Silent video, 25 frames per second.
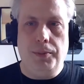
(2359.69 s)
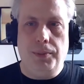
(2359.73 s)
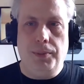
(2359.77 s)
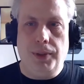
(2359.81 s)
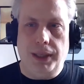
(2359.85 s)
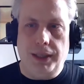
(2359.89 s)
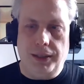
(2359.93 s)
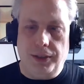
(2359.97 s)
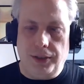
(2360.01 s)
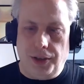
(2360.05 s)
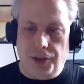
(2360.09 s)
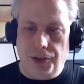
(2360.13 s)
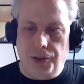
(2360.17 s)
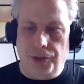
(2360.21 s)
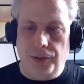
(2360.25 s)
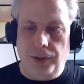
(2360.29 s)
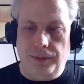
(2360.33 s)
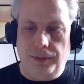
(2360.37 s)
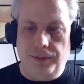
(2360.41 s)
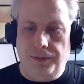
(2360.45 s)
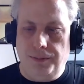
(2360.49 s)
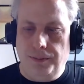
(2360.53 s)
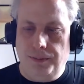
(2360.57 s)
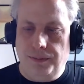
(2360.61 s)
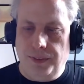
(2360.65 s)
but it also
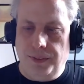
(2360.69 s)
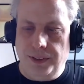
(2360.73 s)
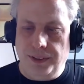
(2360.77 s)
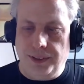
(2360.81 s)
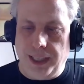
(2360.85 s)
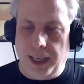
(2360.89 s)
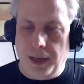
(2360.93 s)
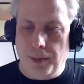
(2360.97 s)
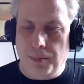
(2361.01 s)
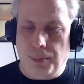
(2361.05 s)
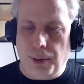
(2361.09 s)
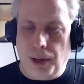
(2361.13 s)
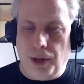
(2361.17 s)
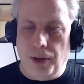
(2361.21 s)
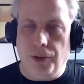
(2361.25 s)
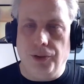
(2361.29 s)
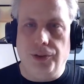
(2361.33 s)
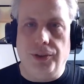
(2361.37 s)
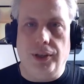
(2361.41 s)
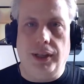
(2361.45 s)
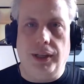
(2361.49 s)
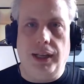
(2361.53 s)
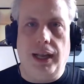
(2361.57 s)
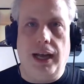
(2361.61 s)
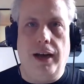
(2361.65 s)
it feels like it borrows
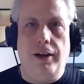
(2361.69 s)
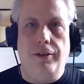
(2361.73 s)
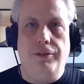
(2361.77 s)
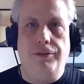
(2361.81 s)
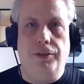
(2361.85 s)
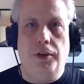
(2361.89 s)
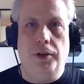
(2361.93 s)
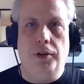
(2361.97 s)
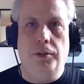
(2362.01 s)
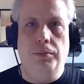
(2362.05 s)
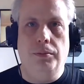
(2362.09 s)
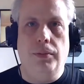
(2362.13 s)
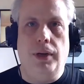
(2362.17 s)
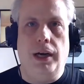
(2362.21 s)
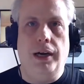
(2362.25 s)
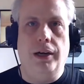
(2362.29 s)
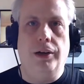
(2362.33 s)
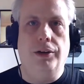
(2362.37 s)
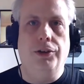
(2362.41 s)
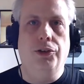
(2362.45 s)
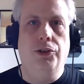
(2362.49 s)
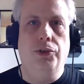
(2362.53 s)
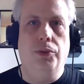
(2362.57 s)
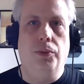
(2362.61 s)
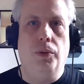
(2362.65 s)
a lot from
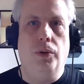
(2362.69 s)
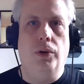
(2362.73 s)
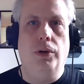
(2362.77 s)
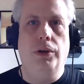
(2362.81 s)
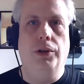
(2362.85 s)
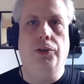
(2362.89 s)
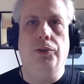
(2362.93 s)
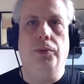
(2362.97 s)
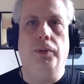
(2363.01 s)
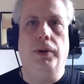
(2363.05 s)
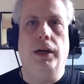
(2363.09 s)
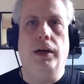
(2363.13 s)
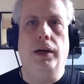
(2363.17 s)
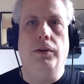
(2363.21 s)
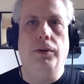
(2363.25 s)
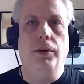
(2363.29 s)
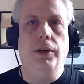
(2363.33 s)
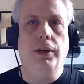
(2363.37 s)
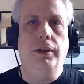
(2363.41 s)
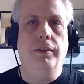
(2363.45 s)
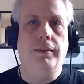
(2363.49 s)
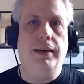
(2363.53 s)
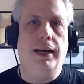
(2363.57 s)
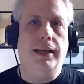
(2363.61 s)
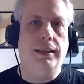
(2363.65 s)
Ironsworn as well, where
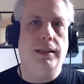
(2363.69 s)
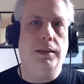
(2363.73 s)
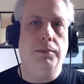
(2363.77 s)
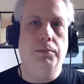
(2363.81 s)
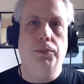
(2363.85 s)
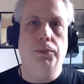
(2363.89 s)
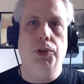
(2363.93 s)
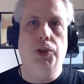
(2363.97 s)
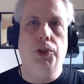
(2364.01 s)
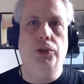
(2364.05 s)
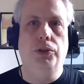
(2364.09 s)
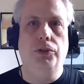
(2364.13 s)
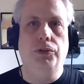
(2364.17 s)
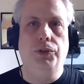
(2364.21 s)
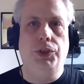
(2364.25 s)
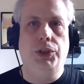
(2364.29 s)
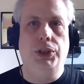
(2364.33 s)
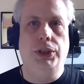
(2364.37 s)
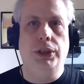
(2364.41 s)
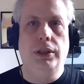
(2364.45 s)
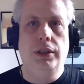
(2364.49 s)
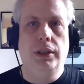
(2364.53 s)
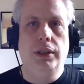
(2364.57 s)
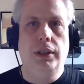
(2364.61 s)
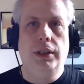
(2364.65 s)
you've got the
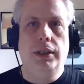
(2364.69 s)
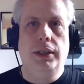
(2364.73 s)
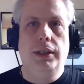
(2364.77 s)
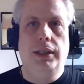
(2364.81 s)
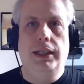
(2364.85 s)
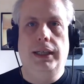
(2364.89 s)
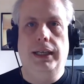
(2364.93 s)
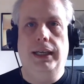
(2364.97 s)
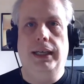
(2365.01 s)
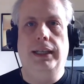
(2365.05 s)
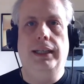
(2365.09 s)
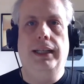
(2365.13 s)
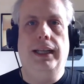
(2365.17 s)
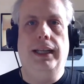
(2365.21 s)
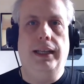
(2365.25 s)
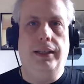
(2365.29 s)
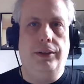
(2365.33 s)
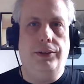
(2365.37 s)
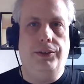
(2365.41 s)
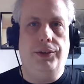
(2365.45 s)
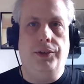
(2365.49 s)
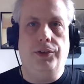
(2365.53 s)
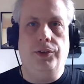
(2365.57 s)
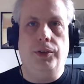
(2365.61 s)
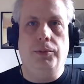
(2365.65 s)
moves in that
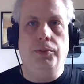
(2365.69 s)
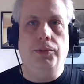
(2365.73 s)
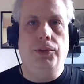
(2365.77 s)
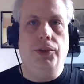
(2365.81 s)
system.